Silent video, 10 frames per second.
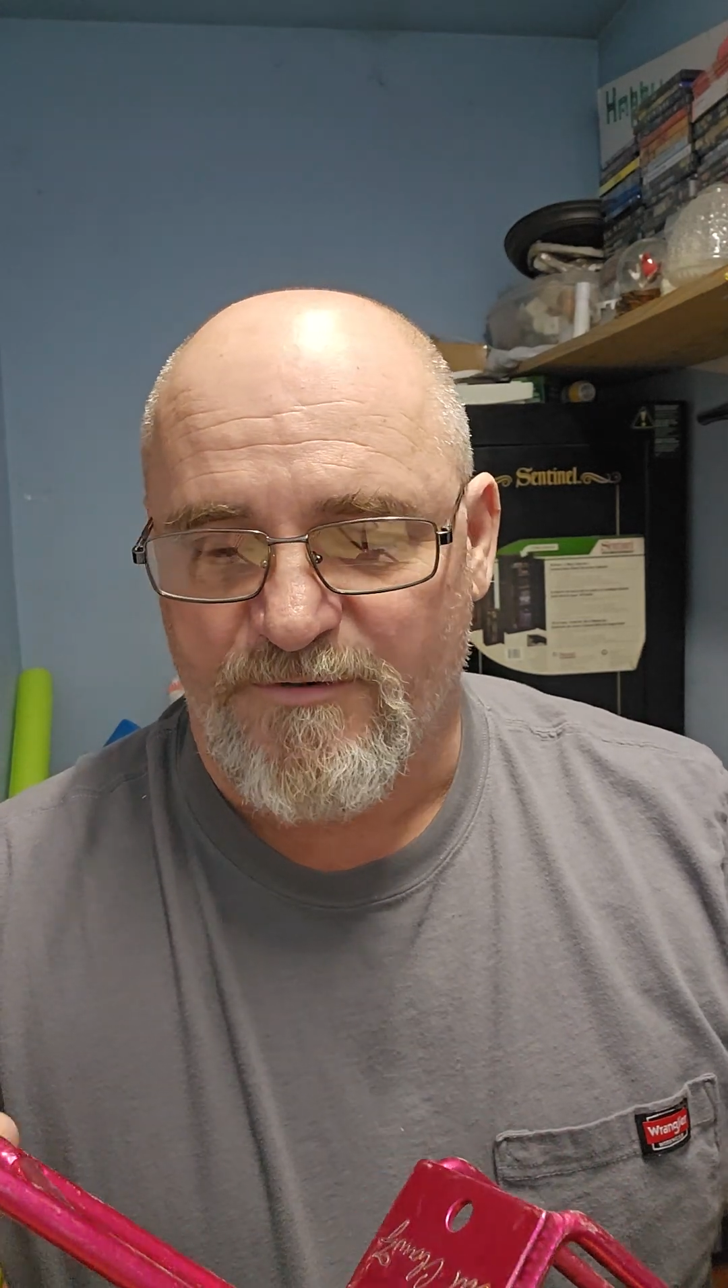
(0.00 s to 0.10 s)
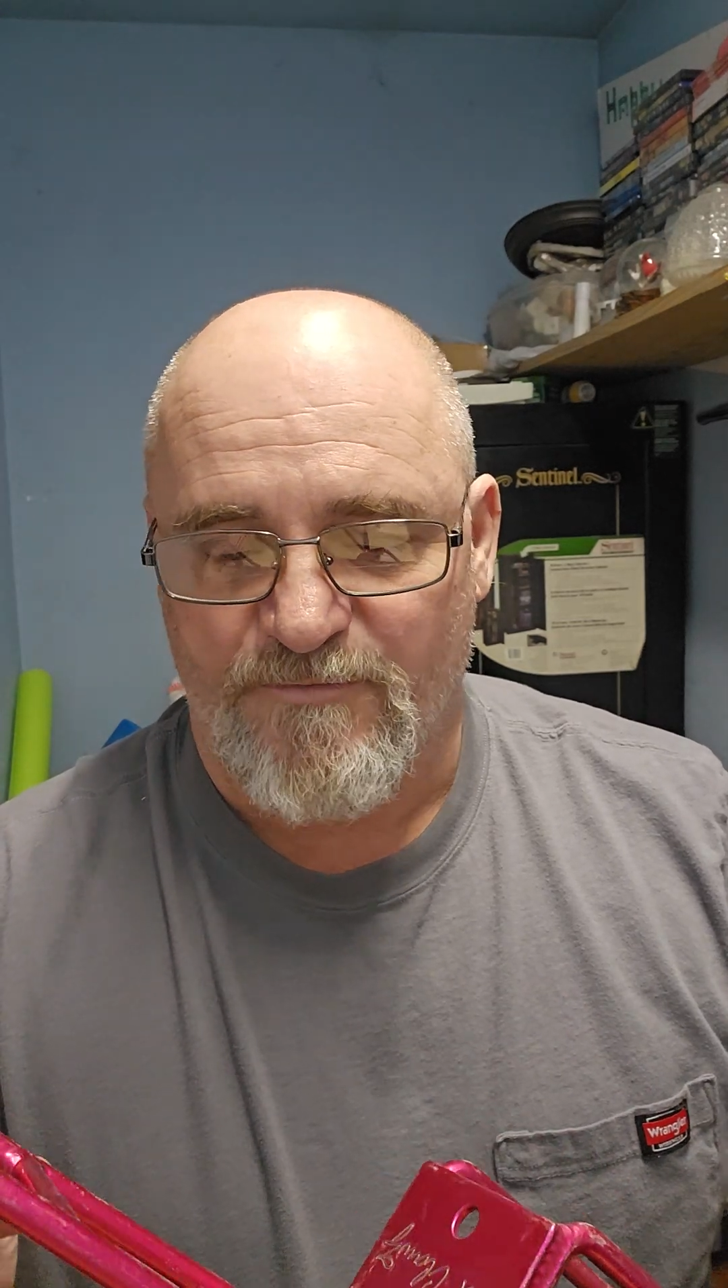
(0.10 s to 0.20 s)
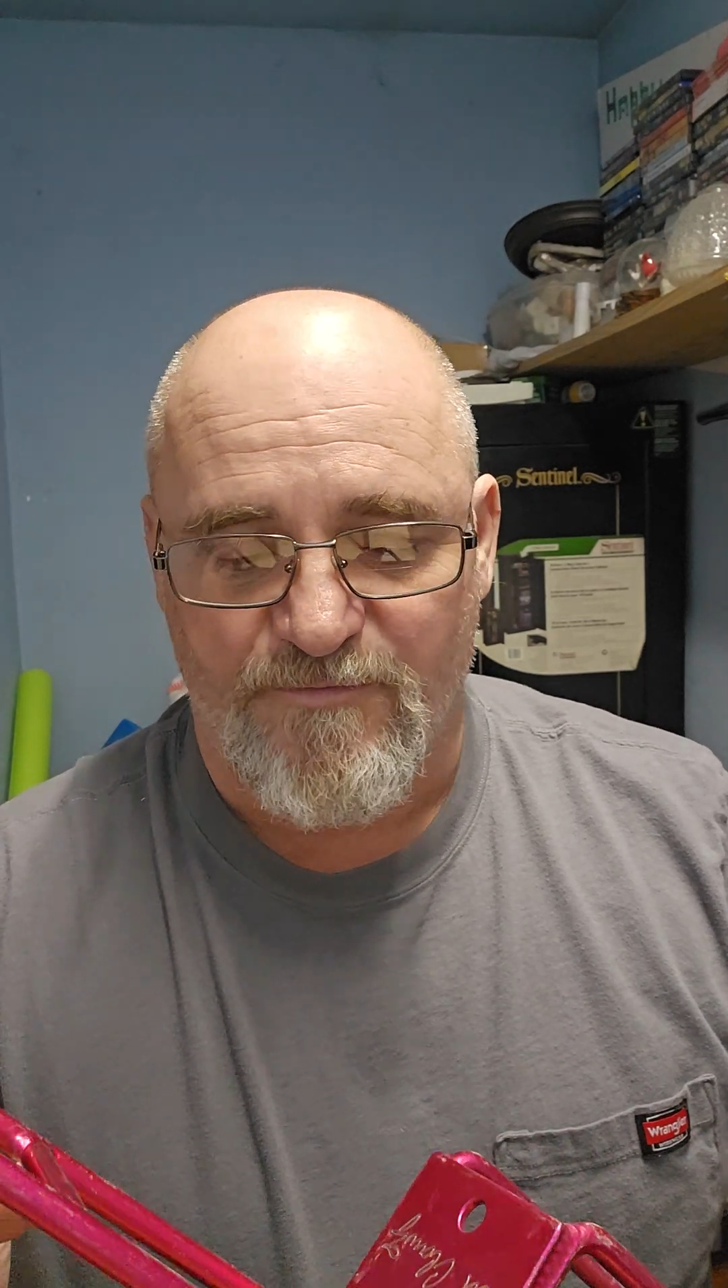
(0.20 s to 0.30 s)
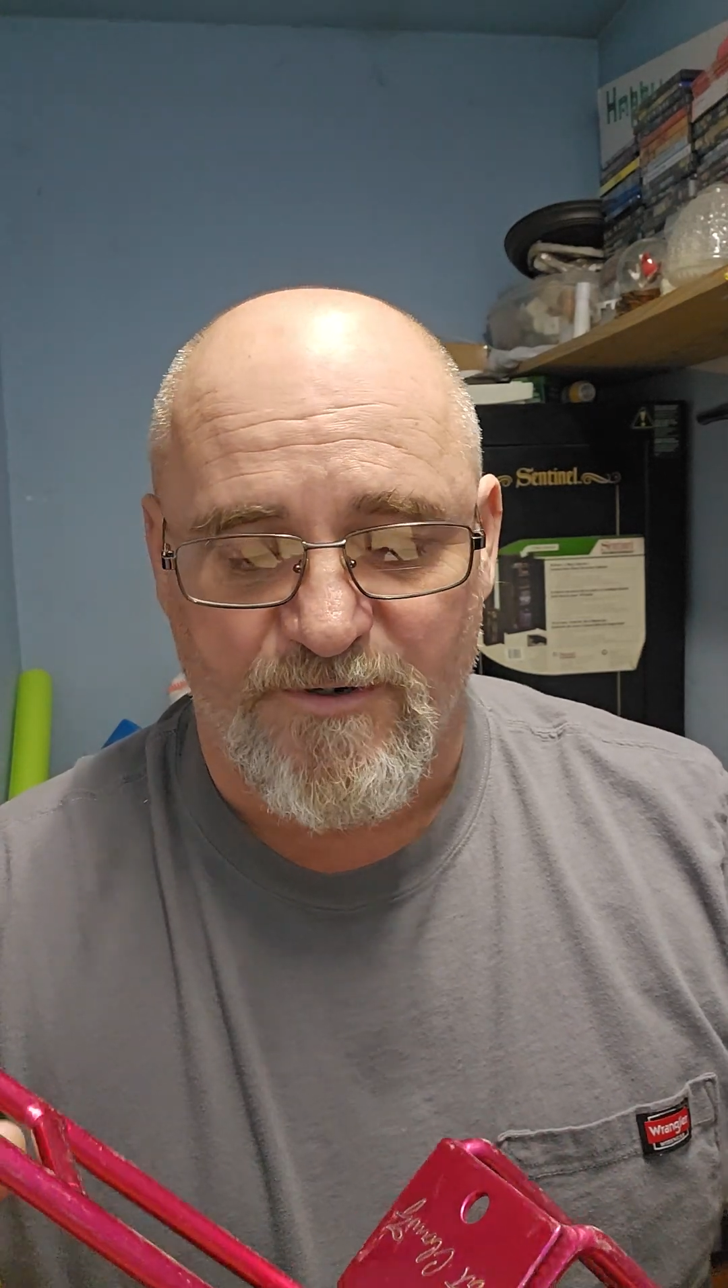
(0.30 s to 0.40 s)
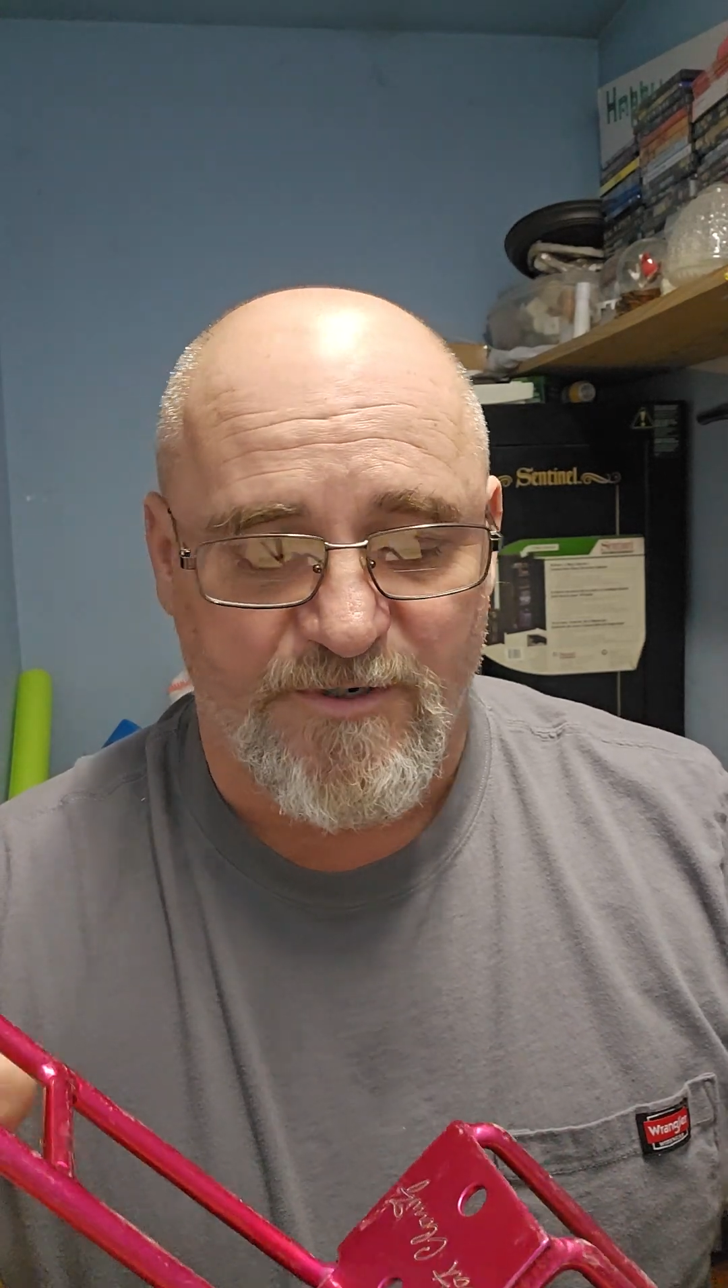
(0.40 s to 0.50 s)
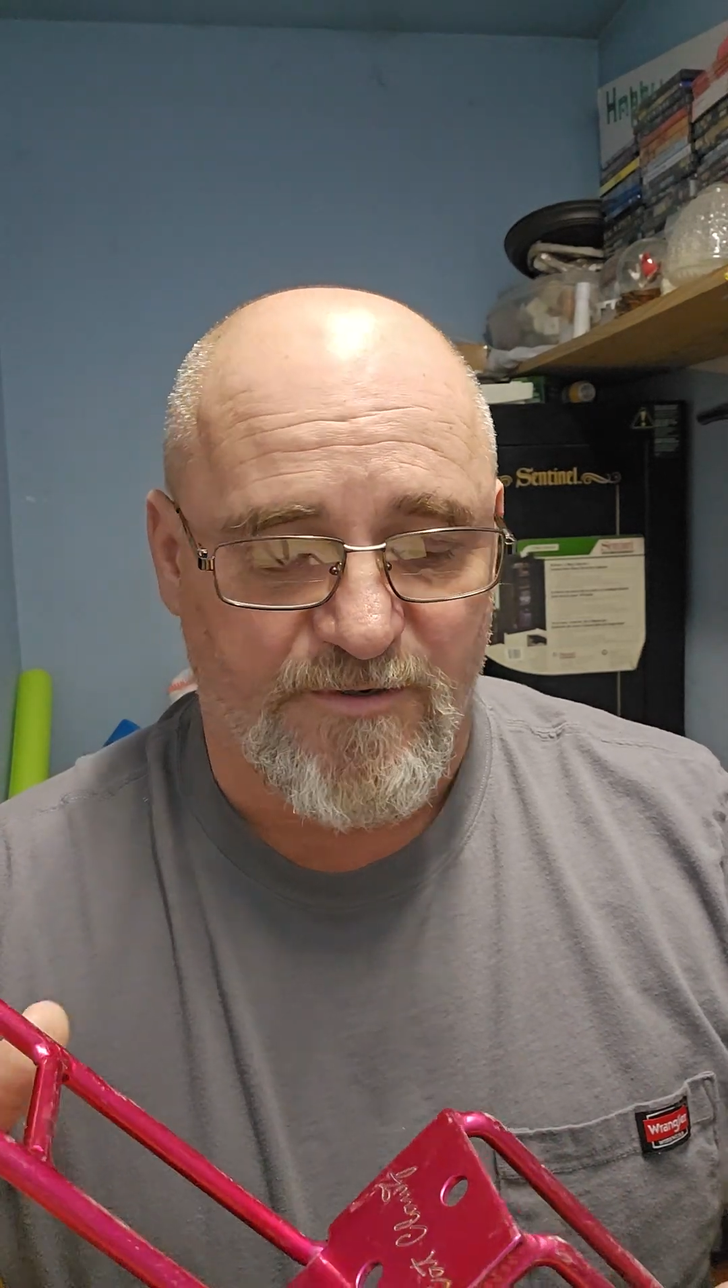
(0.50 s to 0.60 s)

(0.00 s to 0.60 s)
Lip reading: and we really